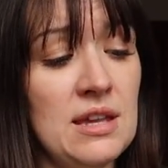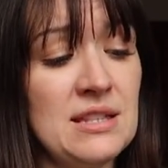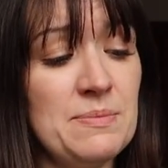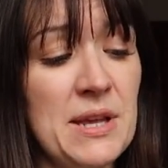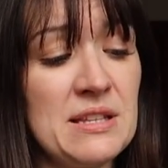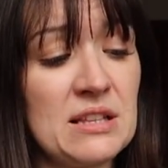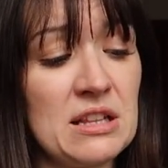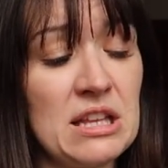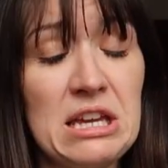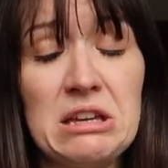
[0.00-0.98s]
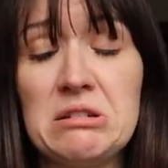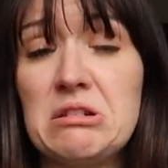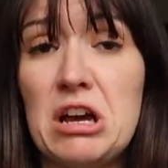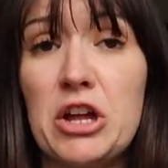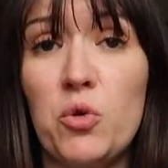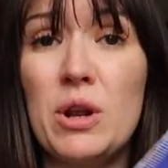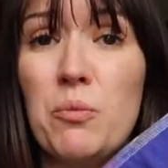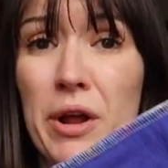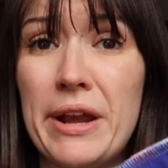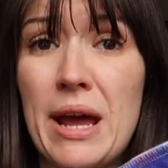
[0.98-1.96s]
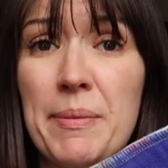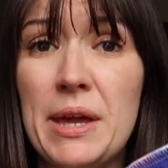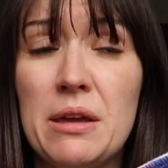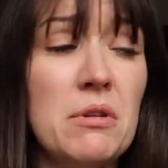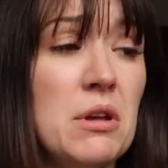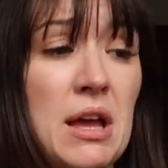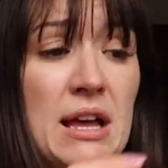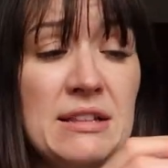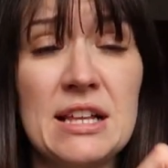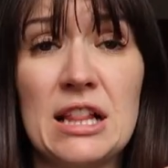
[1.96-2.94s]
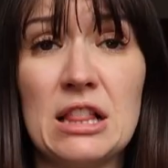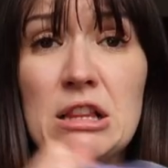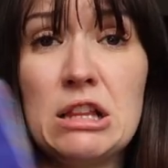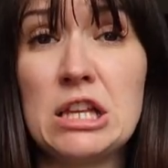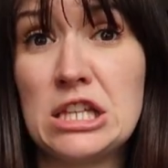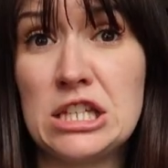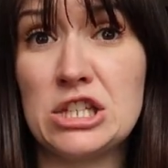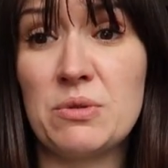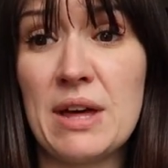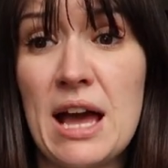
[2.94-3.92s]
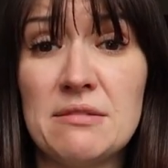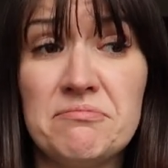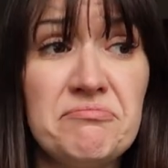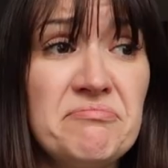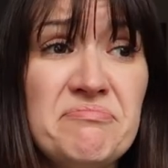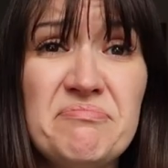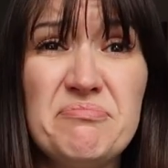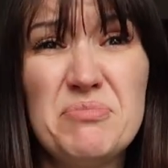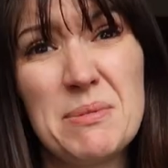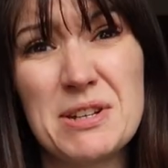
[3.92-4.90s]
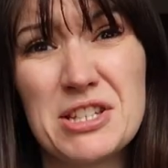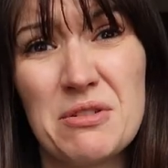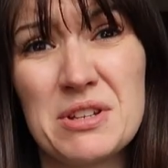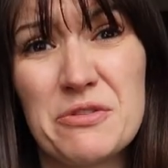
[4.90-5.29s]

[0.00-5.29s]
it's basically an all-in-one nappy until you do that. Pretty much the only